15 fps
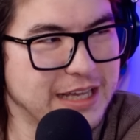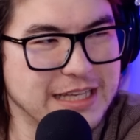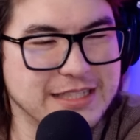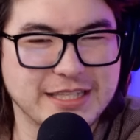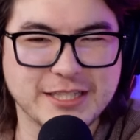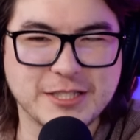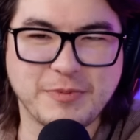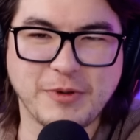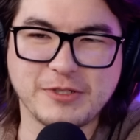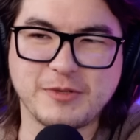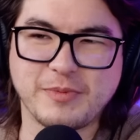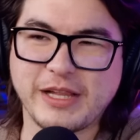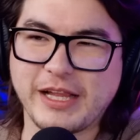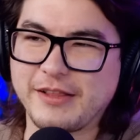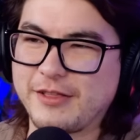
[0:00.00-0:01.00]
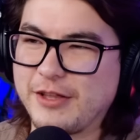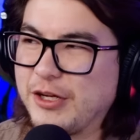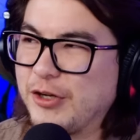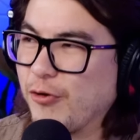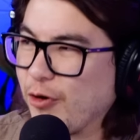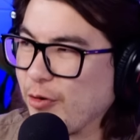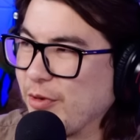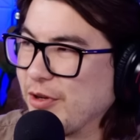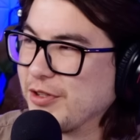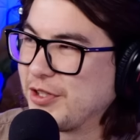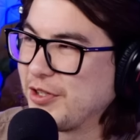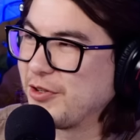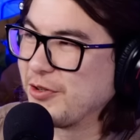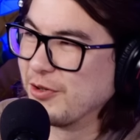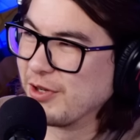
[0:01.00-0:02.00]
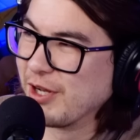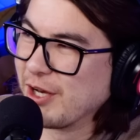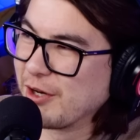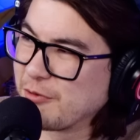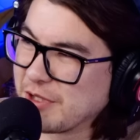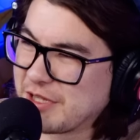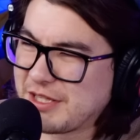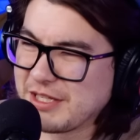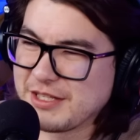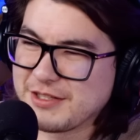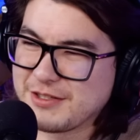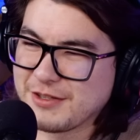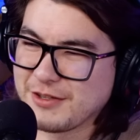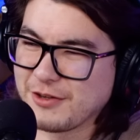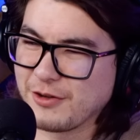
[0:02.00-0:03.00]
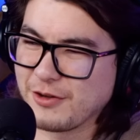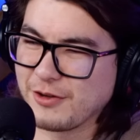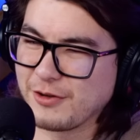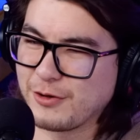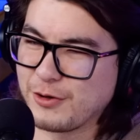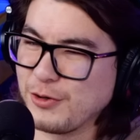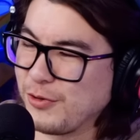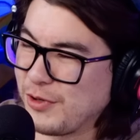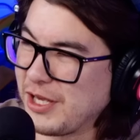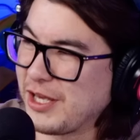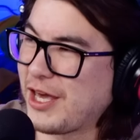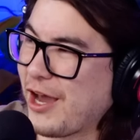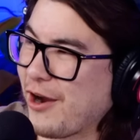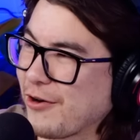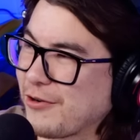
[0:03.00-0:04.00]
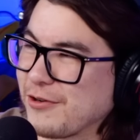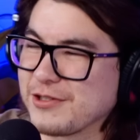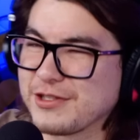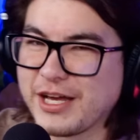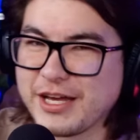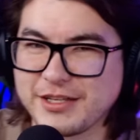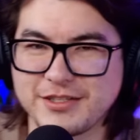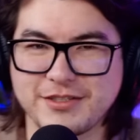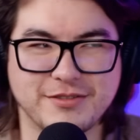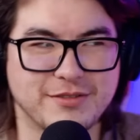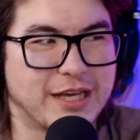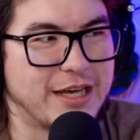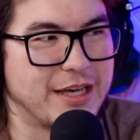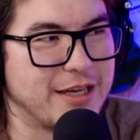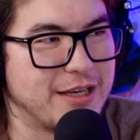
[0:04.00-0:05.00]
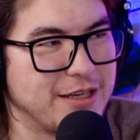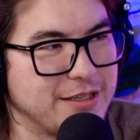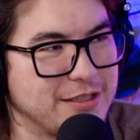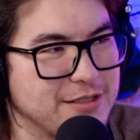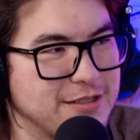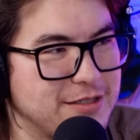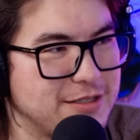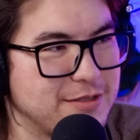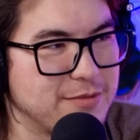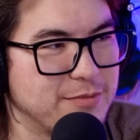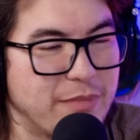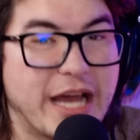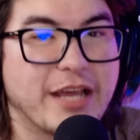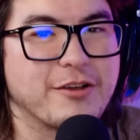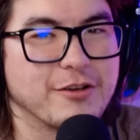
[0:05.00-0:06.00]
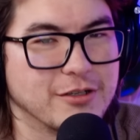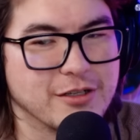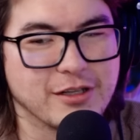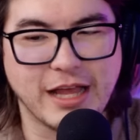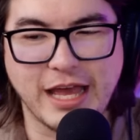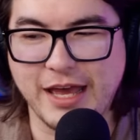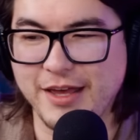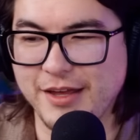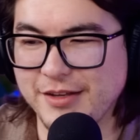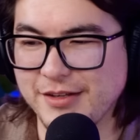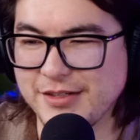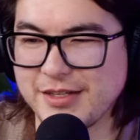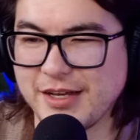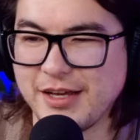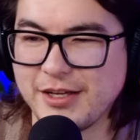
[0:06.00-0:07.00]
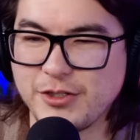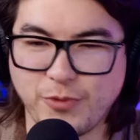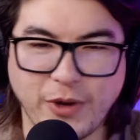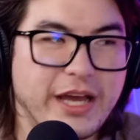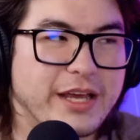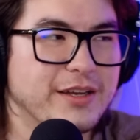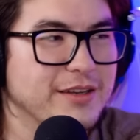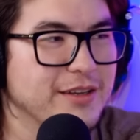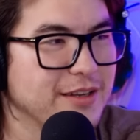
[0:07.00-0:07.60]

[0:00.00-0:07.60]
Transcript: Because he's supposed to be like the normal dude with these kooky characters like Michael and Dwight.